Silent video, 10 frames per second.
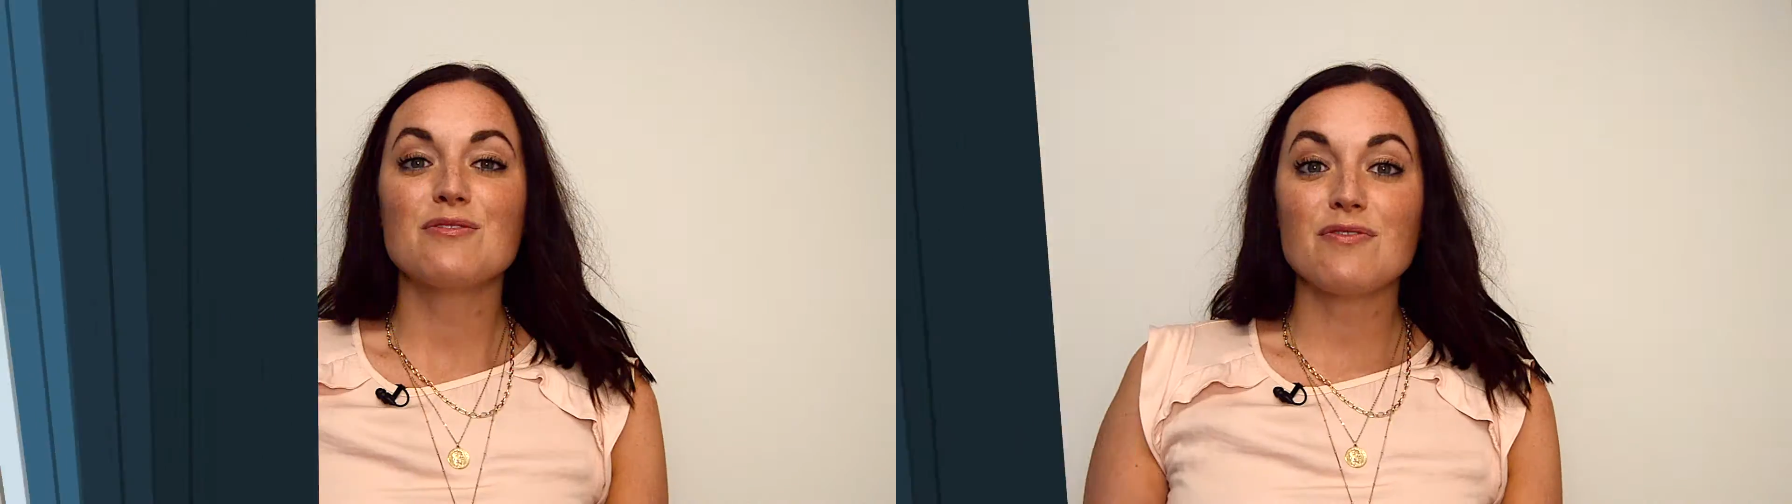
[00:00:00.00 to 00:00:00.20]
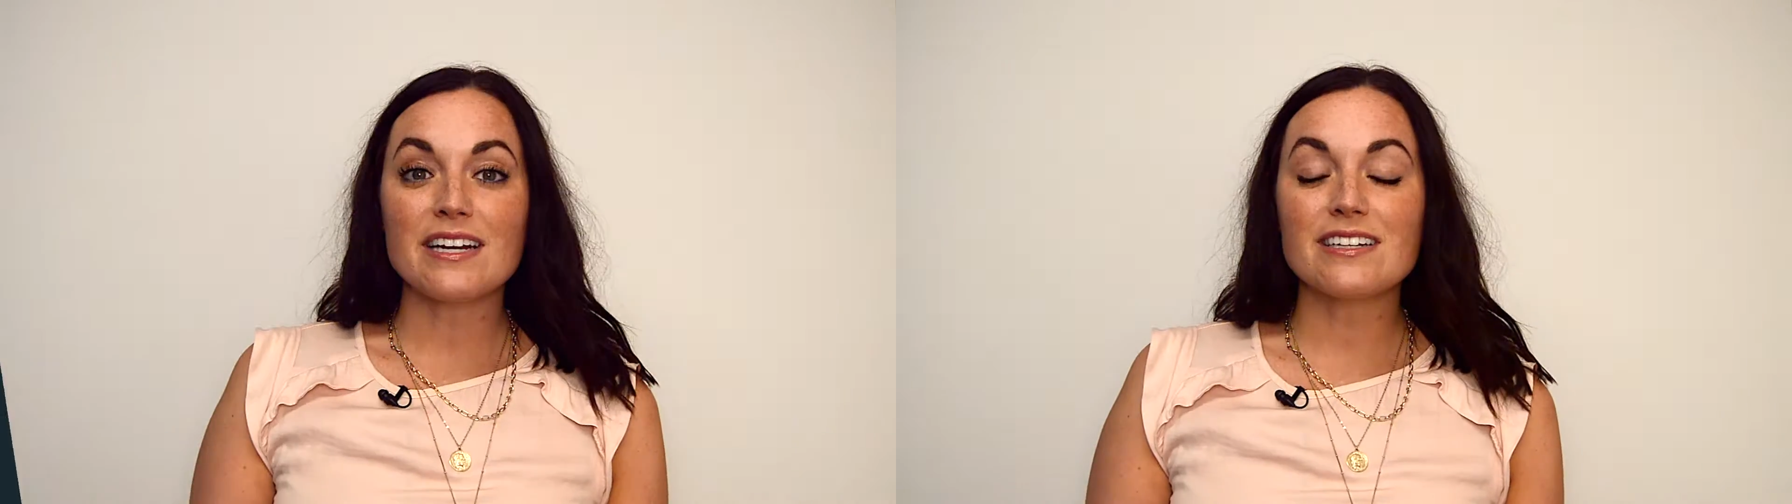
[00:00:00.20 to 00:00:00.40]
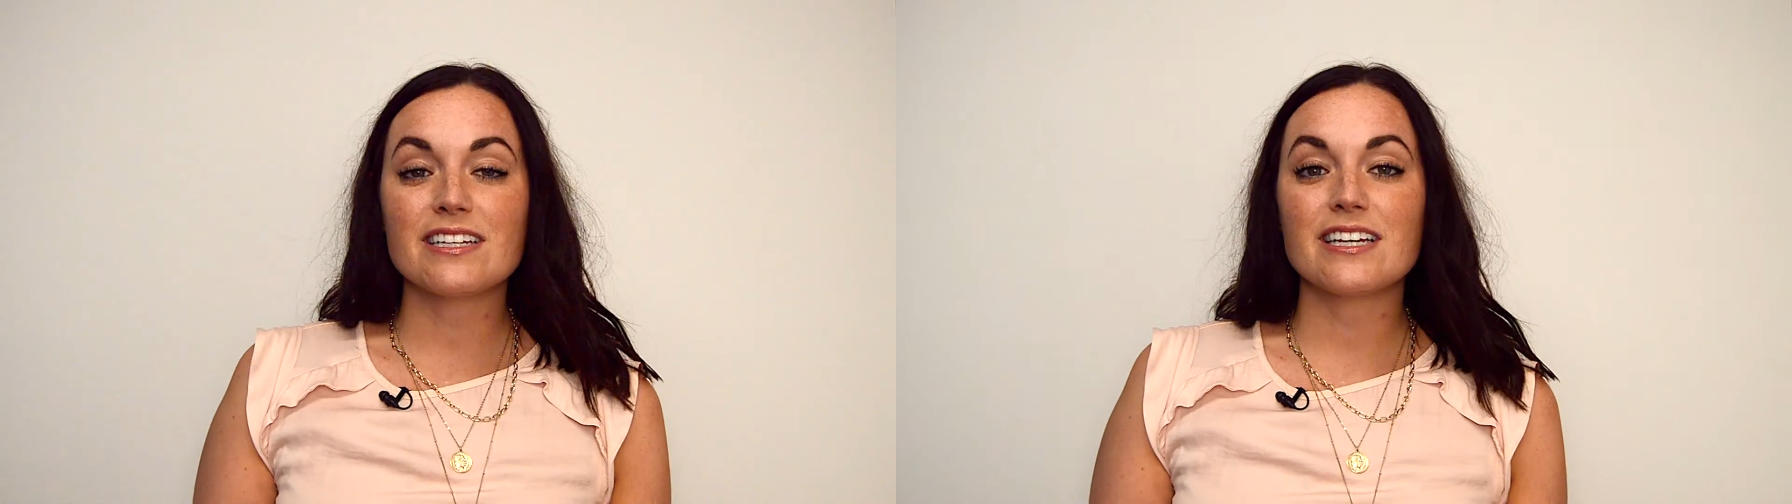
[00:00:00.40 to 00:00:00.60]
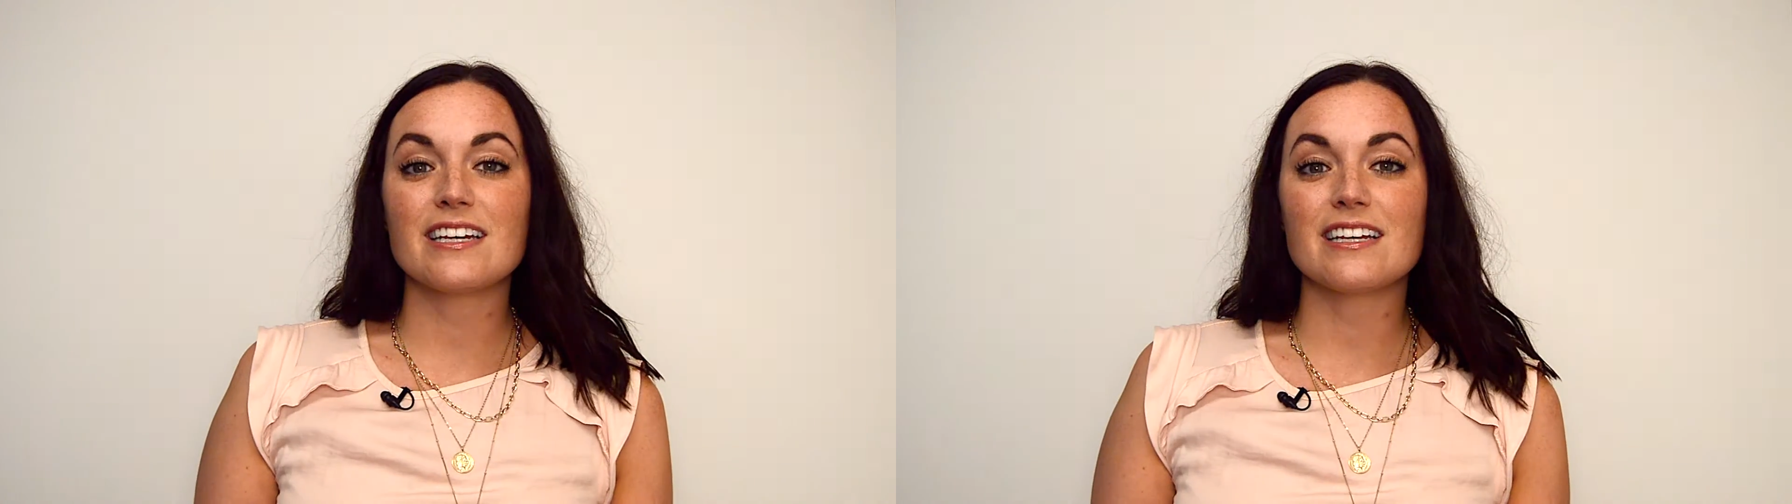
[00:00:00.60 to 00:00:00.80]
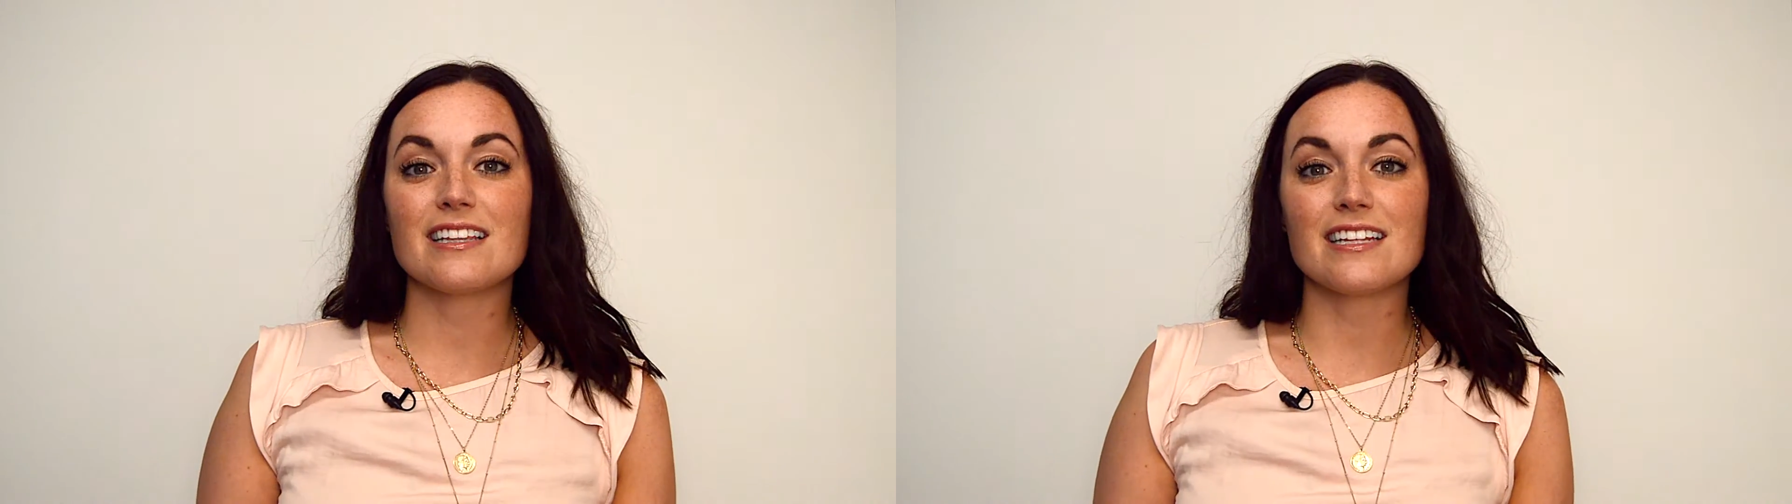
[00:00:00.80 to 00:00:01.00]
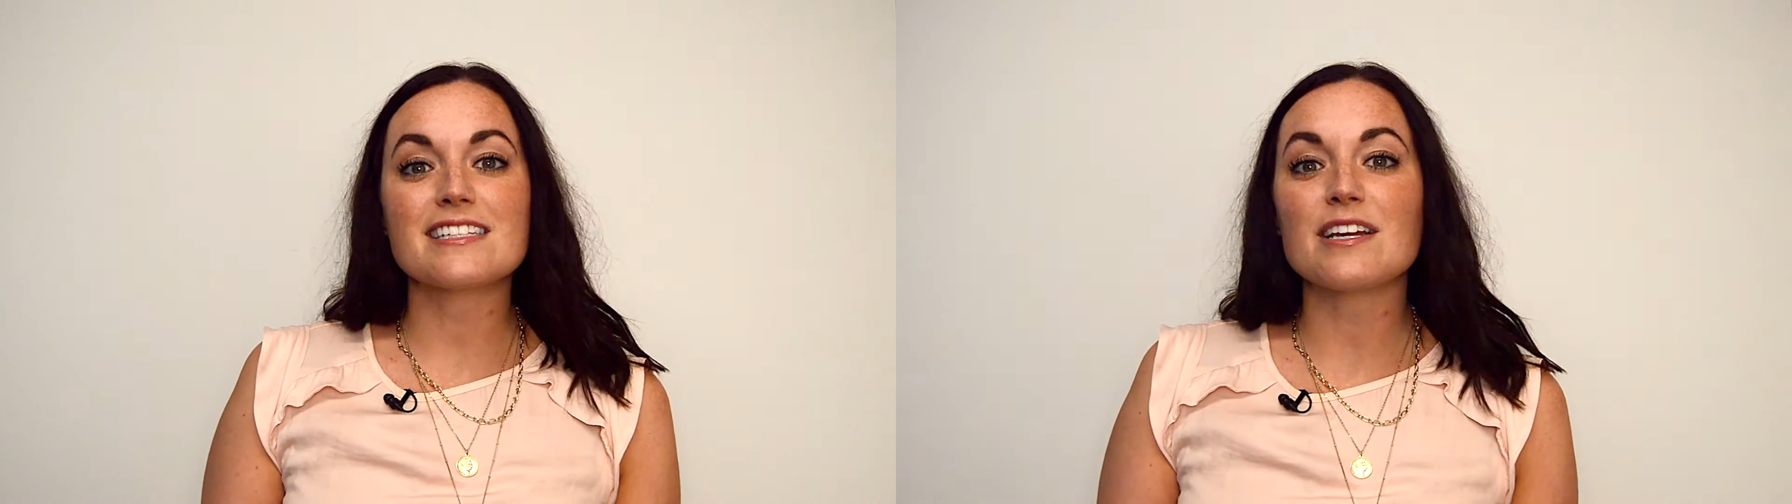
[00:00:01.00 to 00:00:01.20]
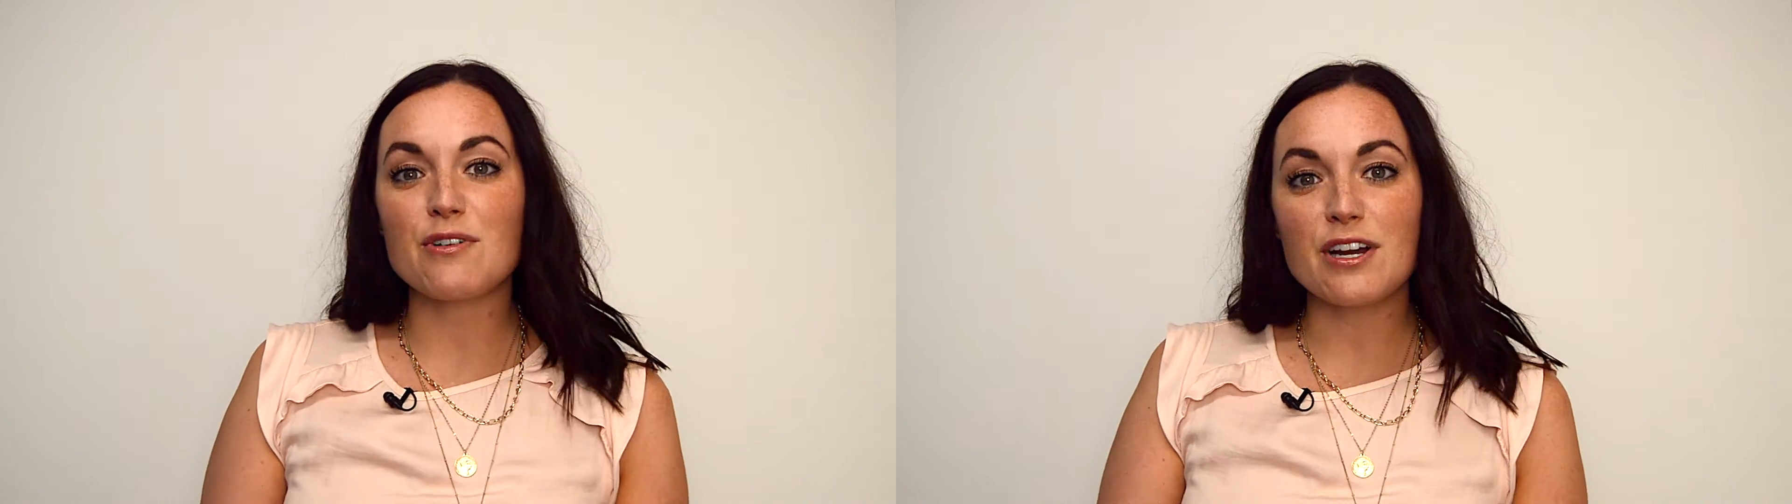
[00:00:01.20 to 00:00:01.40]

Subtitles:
Finally, let's get